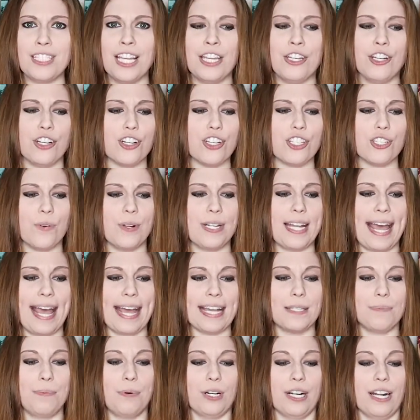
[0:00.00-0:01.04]
And you're just going to
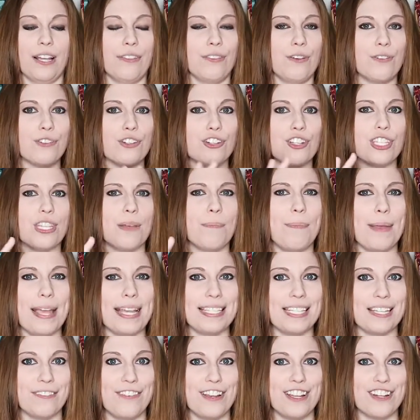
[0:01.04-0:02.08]
export it. Those are just the
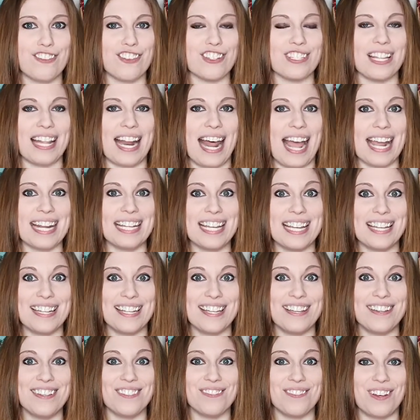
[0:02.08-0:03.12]
basic features that I tend
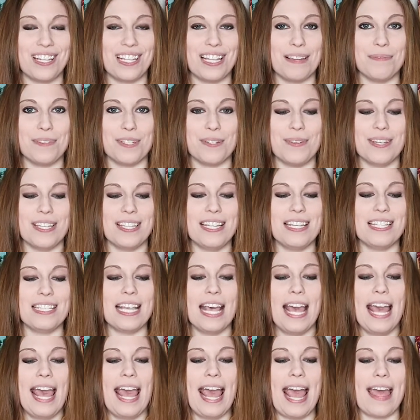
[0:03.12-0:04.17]
to use while I'm doing this.
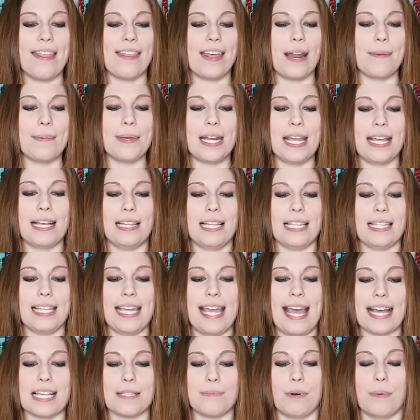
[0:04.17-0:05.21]
And then I'm going to click
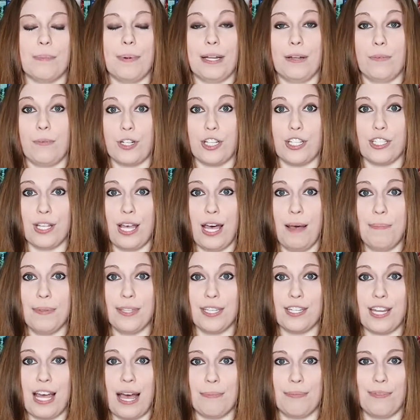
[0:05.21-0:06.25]
the export button, which is up in
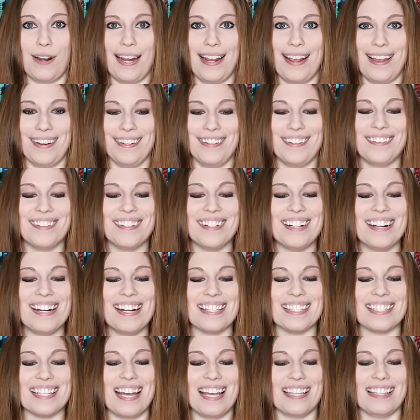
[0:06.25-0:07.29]
the top right-hand corner.
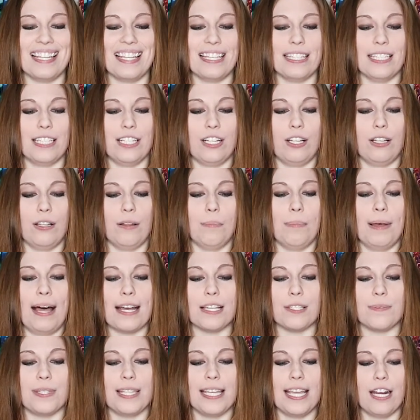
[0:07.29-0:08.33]
It's got that little
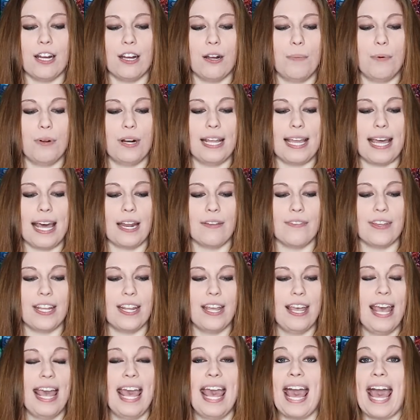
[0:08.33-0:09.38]
box with the arrow pointing out of it.
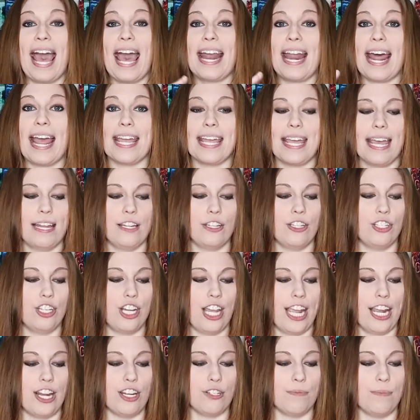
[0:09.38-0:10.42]
And I can
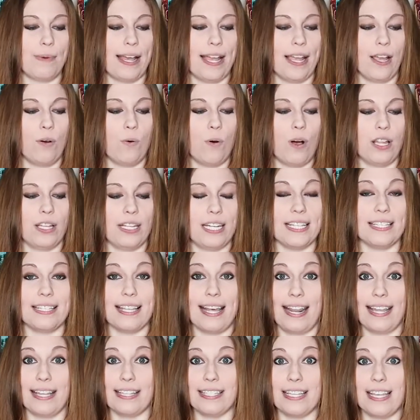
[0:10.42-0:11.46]
change my quality
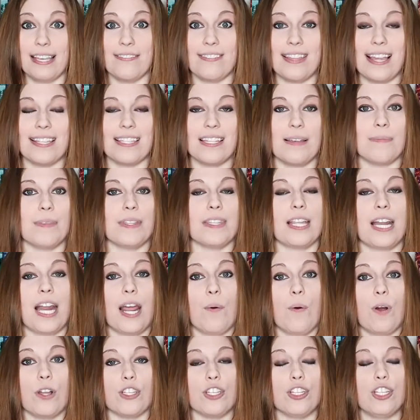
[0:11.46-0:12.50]
settings if that's something that
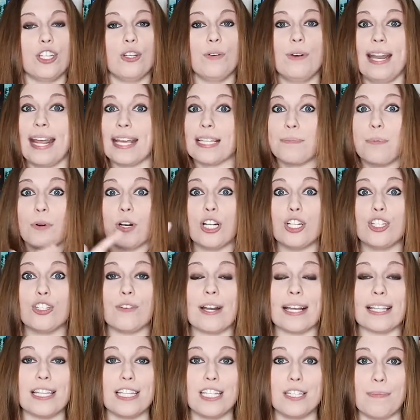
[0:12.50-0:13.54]
I want to do and export it
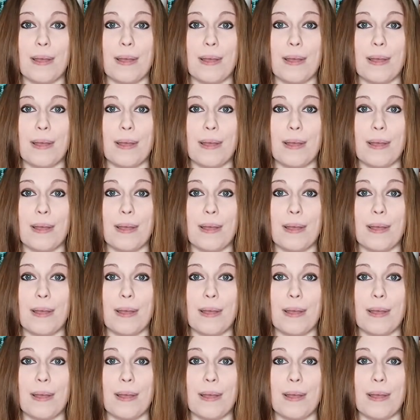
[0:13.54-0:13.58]
directly